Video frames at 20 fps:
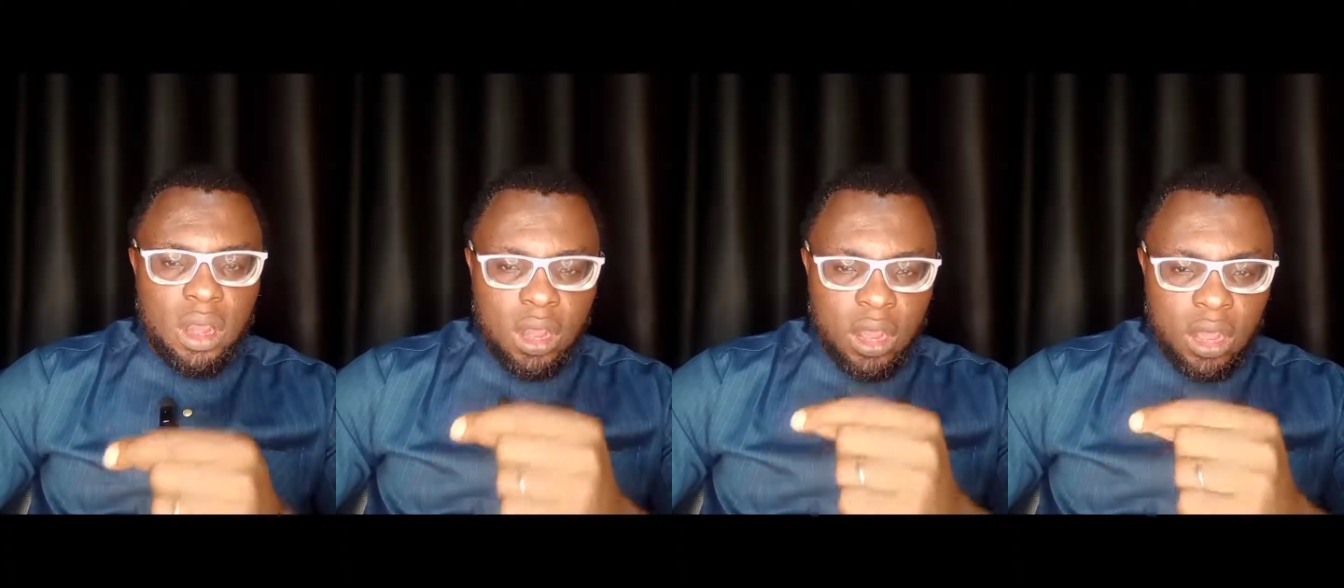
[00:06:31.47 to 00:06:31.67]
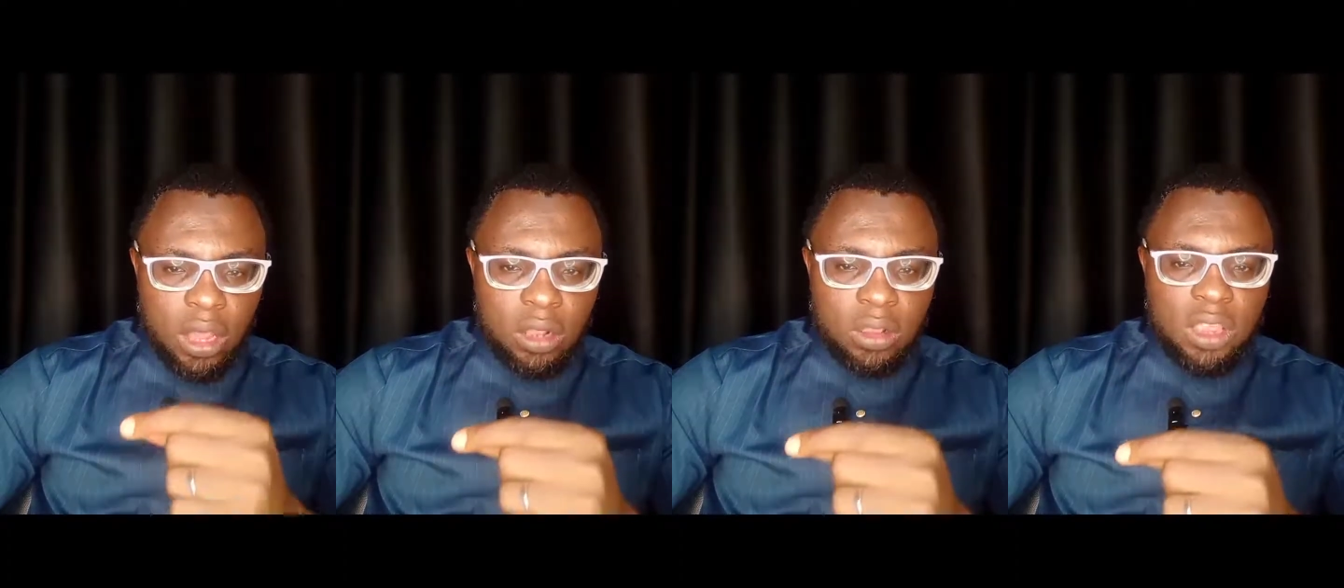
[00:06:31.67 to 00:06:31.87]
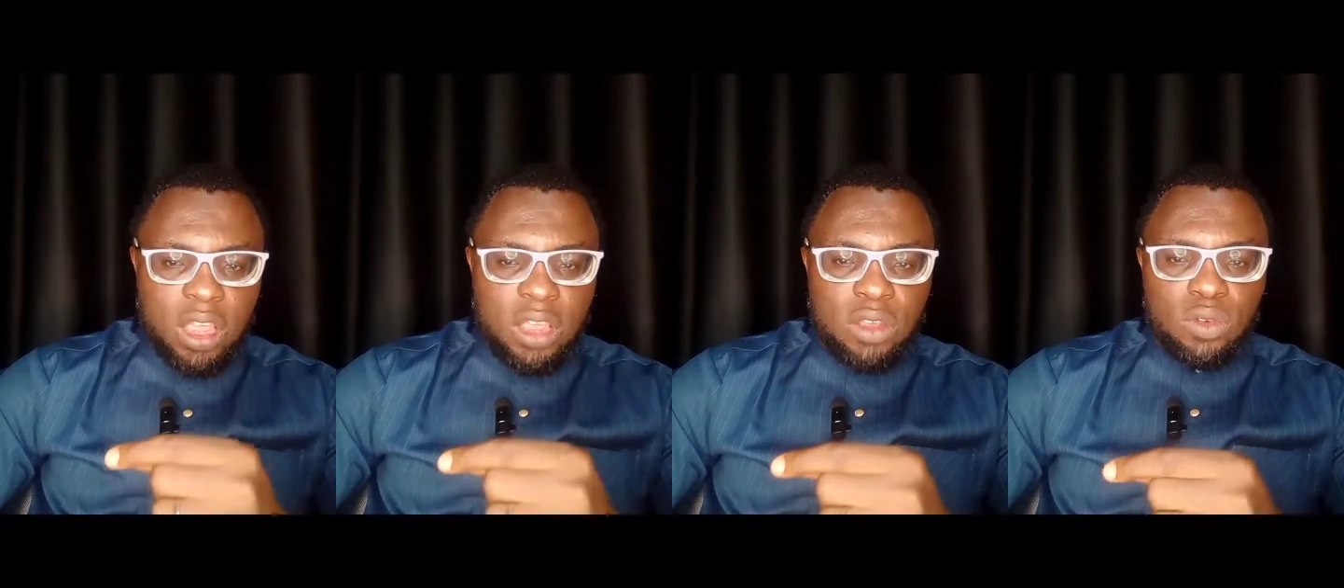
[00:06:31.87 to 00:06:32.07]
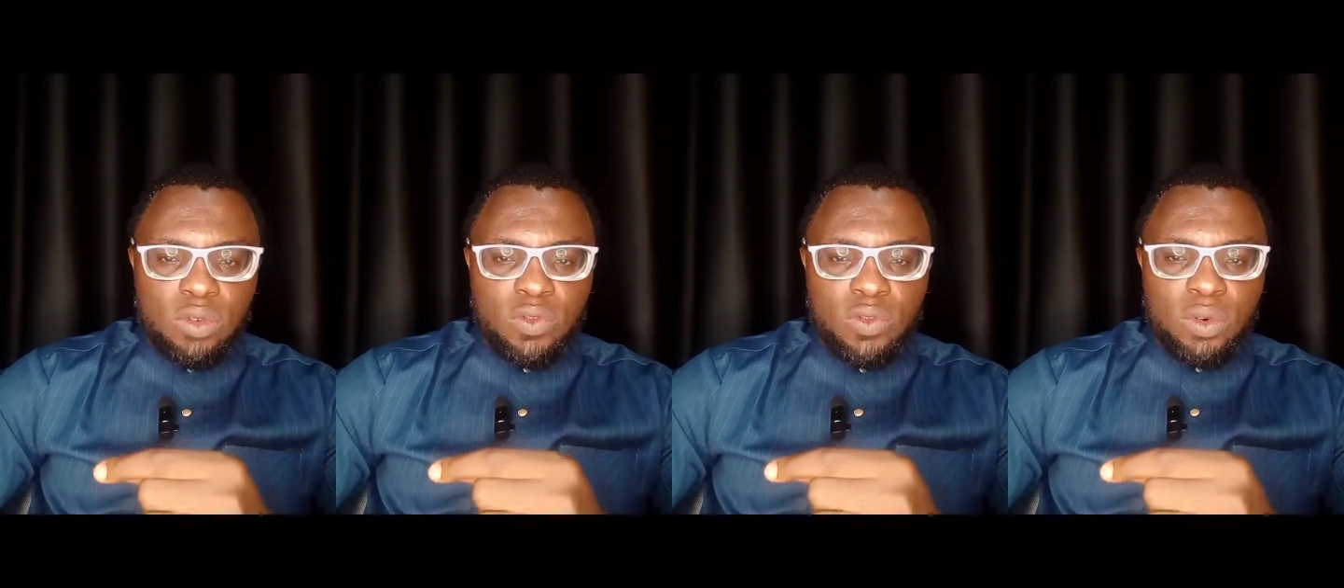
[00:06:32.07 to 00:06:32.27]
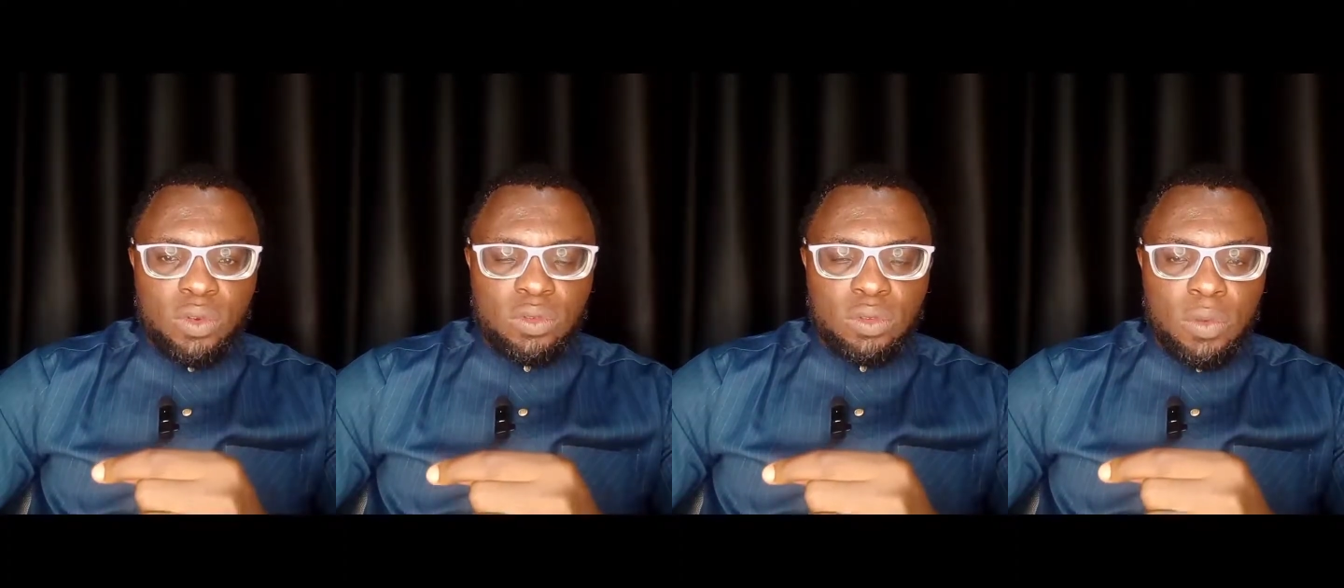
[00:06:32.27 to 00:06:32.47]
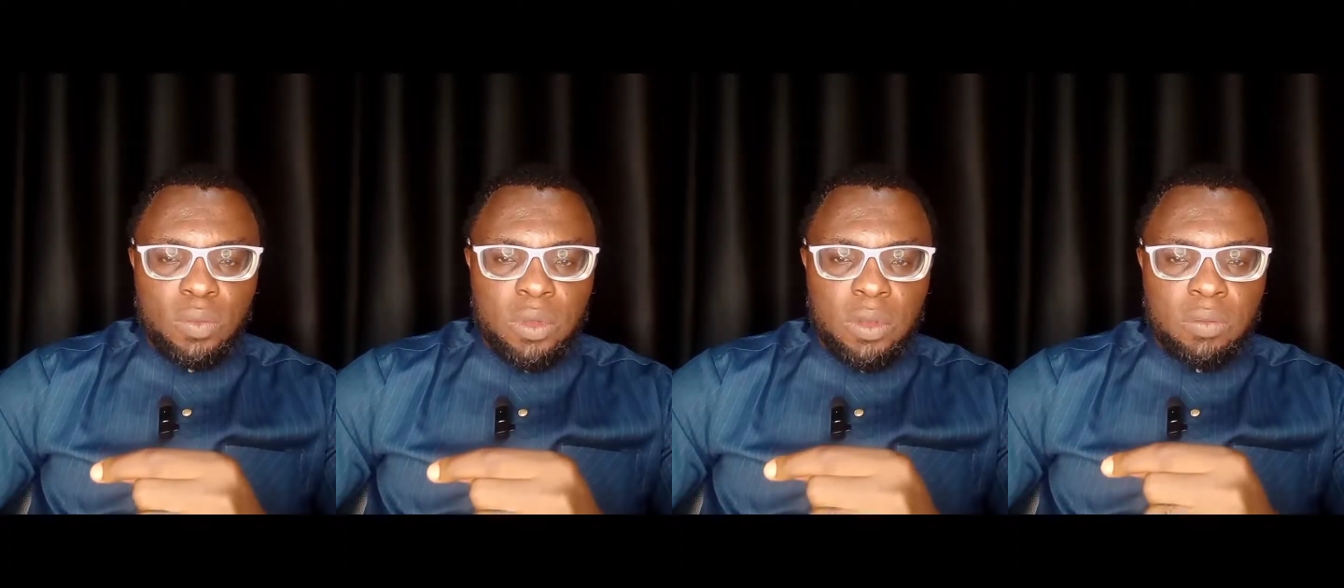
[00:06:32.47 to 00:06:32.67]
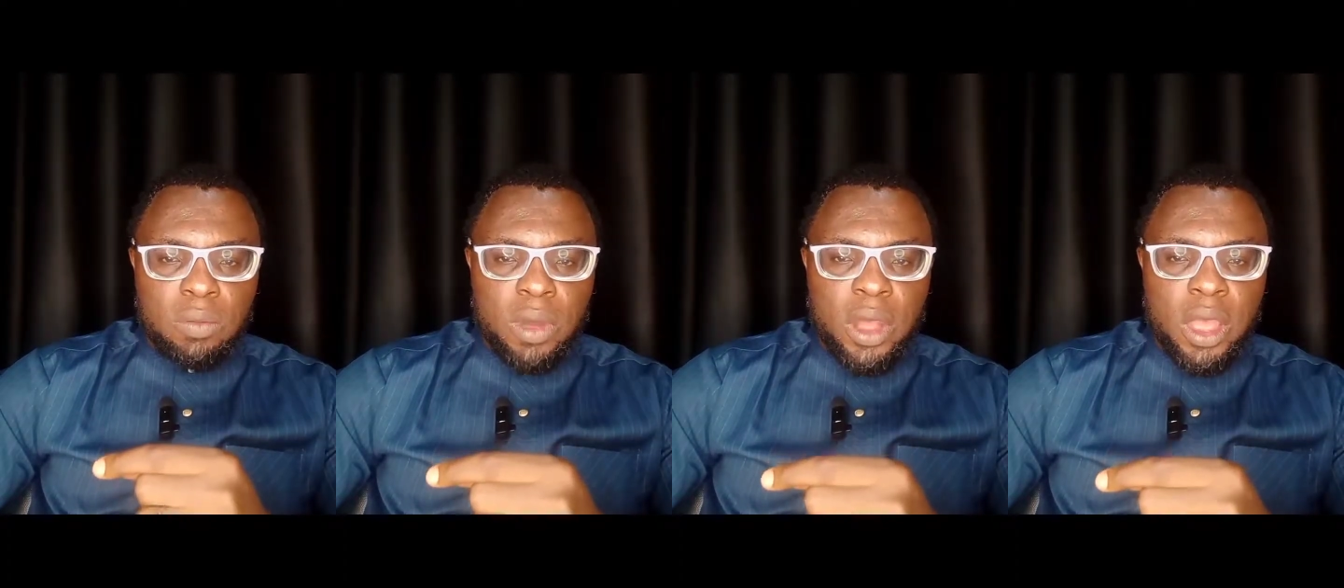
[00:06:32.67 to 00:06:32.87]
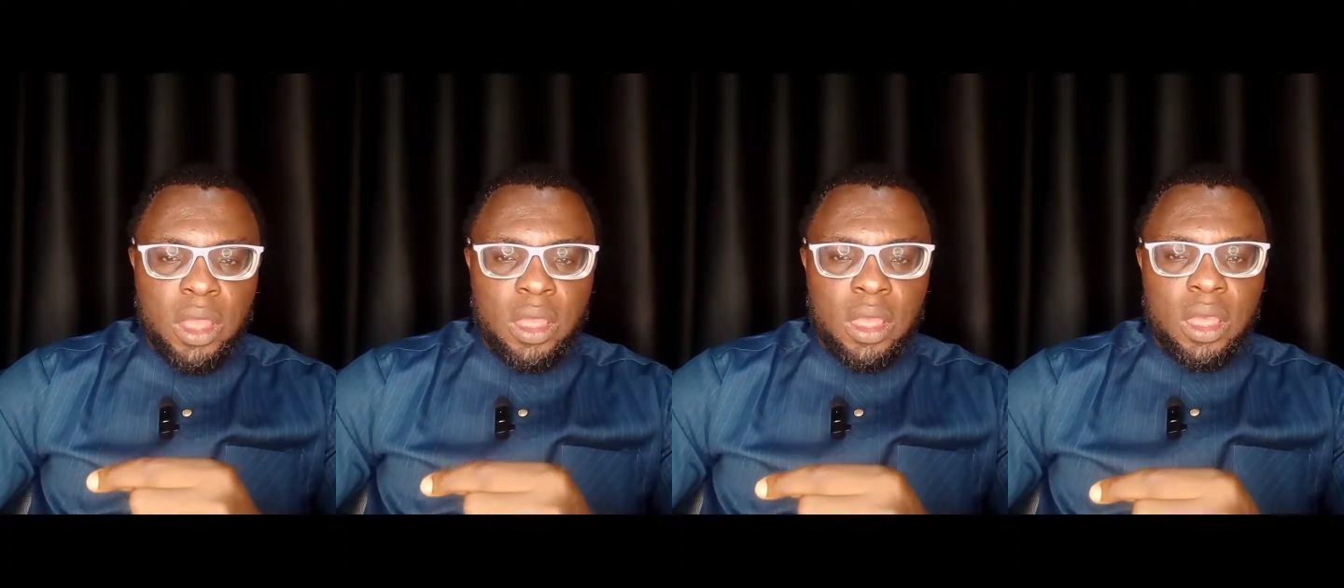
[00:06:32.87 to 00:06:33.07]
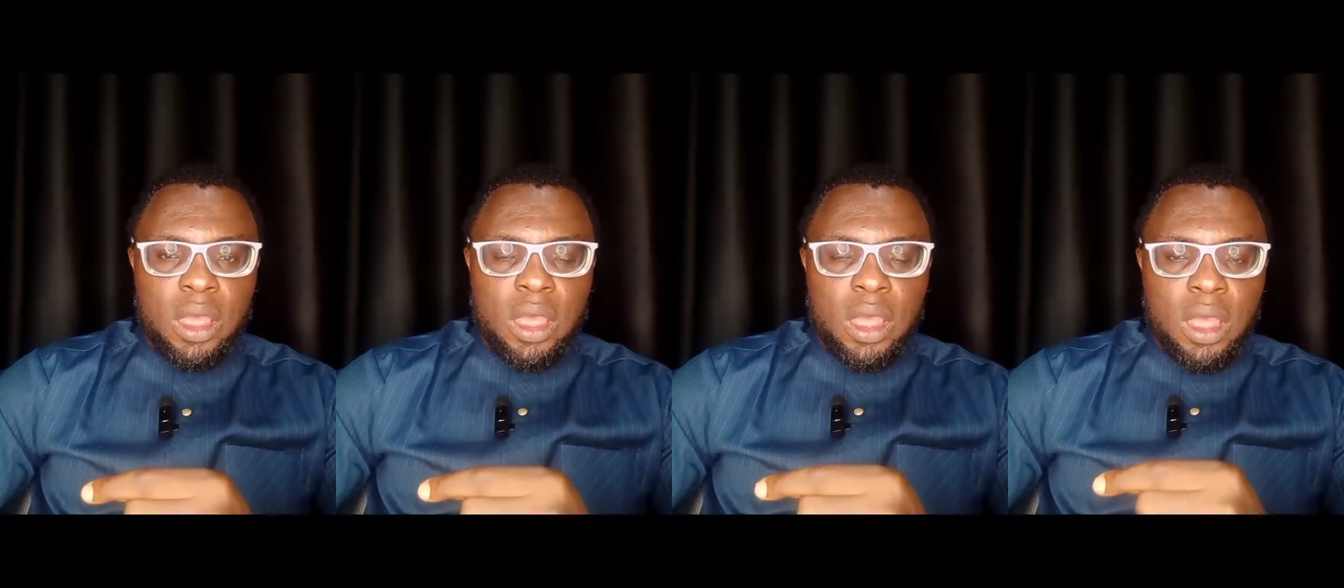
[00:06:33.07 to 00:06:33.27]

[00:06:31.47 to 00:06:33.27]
I thank you for stopping by.